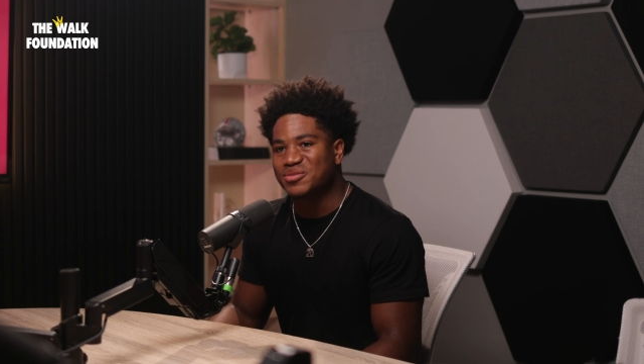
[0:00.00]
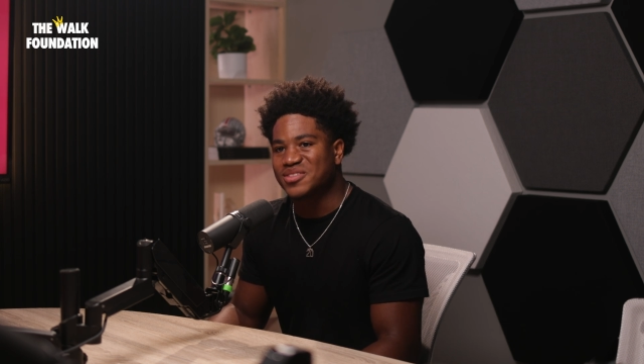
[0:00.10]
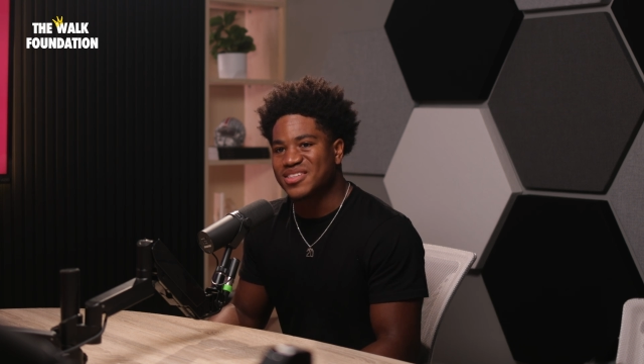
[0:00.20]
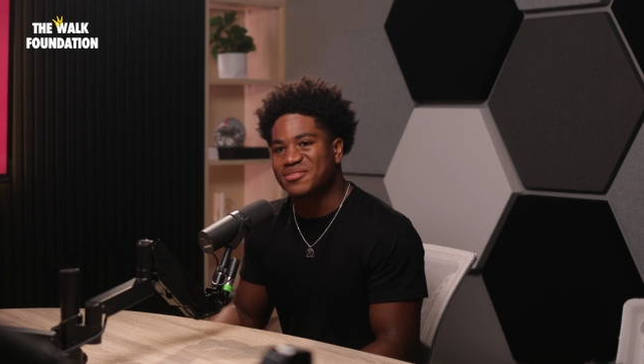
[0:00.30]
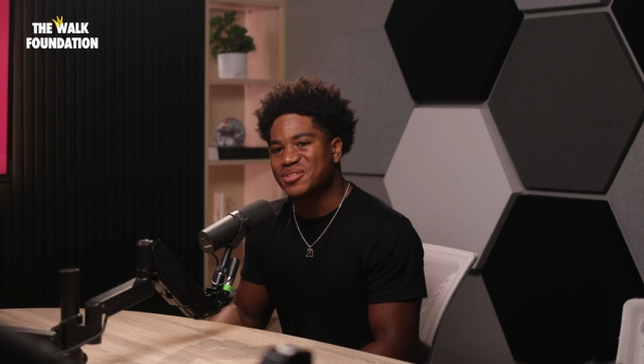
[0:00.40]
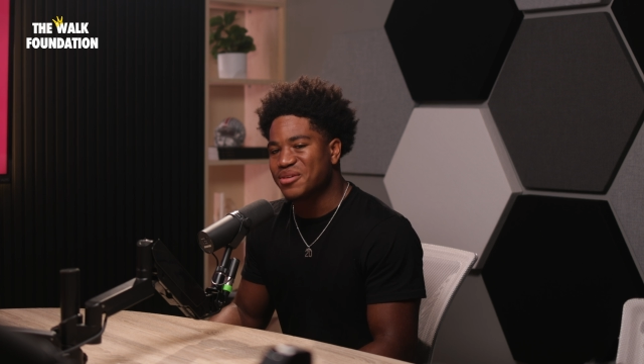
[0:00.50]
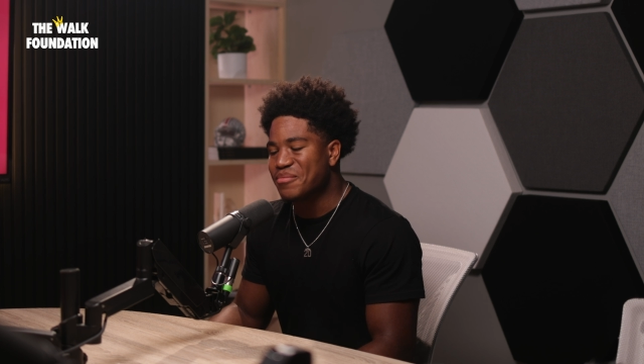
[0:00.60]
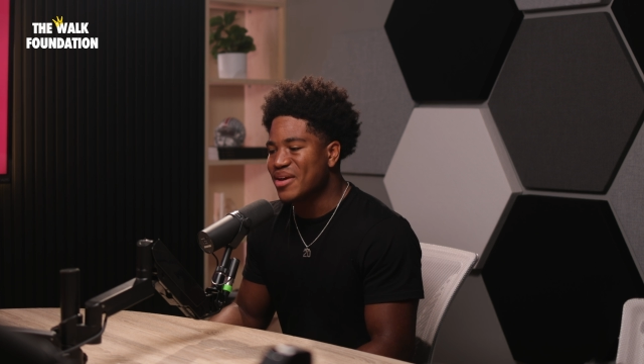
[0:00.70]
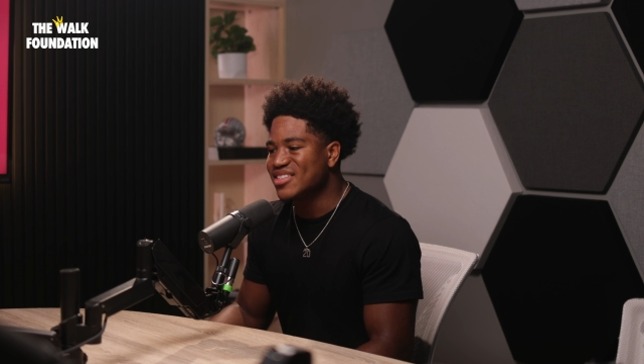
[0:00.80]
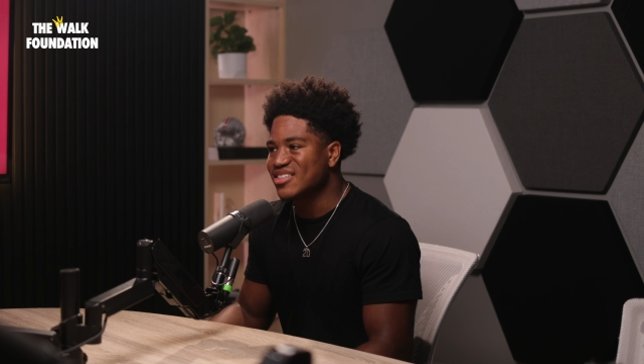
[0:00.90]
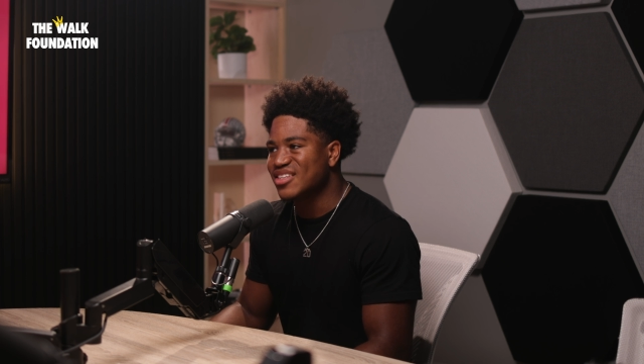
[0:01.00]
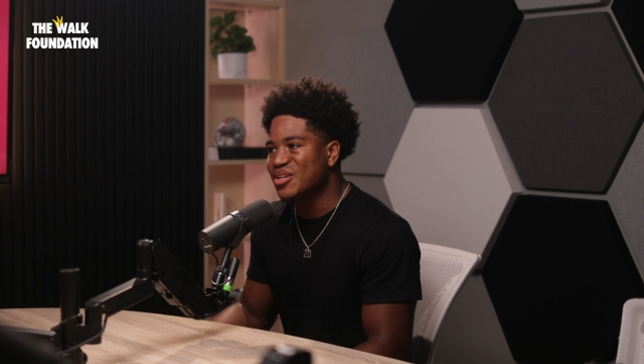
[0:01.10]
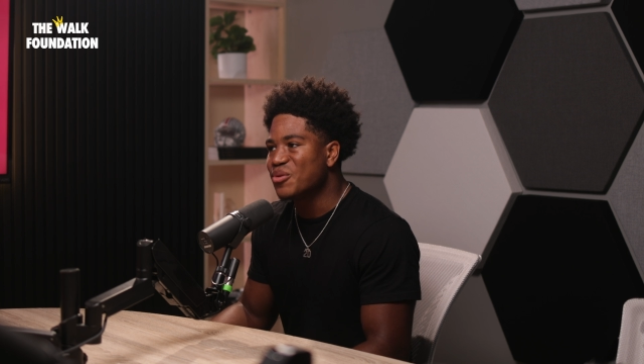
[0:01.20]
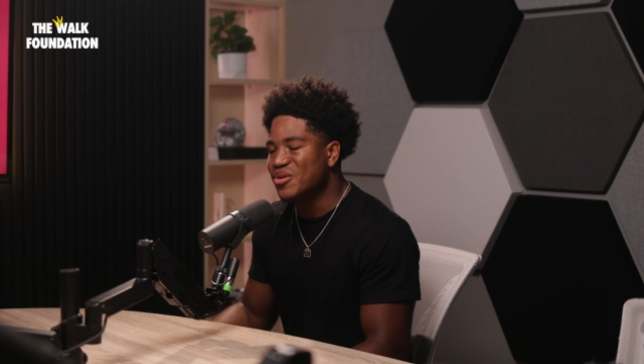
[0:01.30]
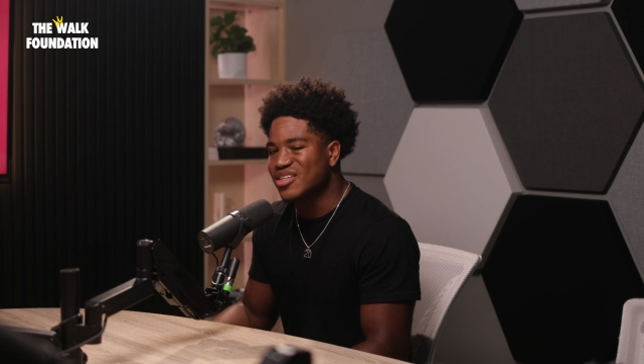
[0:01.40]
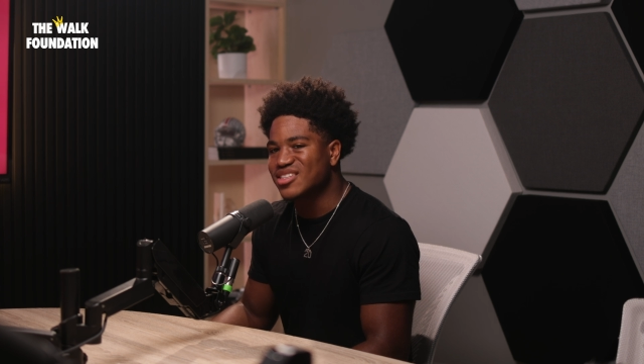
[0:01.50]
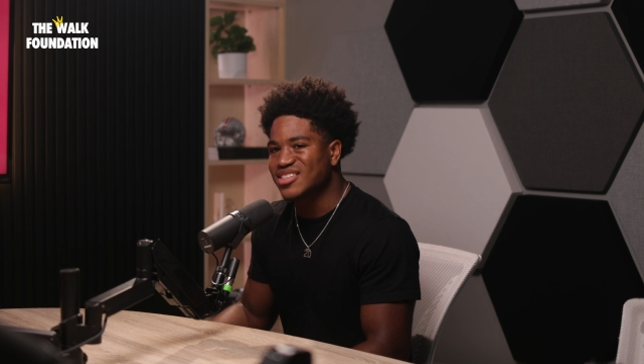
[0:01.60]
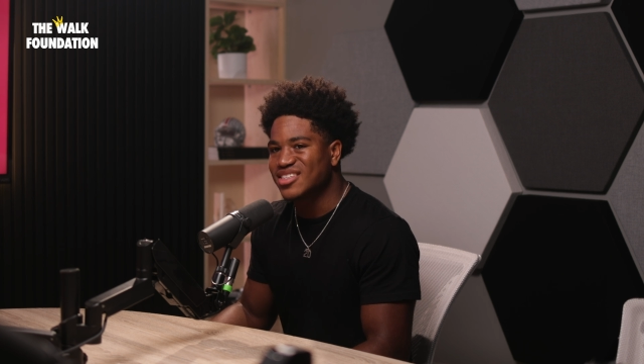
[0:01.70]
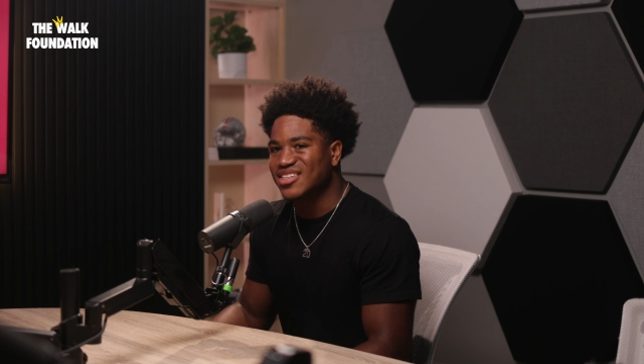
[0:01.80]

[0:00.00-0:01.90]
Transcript: It was an amazing thing to witness.